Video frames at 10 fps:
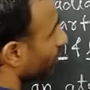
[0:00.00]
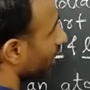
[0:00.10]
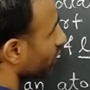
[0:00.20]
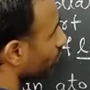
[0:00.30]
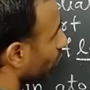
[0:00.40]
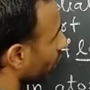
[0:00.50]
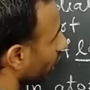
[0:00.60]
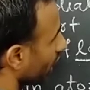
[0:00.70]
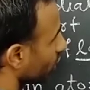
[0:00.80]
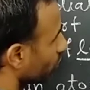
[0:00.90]
depends
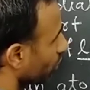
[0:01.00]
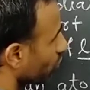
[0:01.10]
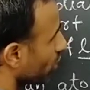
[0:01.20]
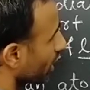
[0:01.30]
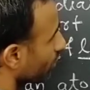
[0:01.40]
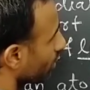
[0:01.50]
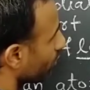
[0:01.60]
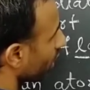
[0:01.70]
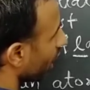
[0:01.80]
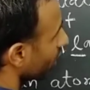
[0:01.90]
upon azimuthal quantum
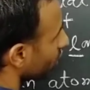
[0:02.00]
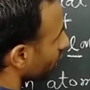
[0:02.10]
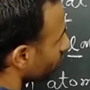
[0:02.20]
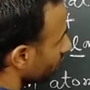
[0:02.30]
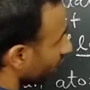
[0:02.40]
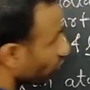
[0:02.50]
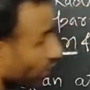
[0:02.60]
number and subsidiary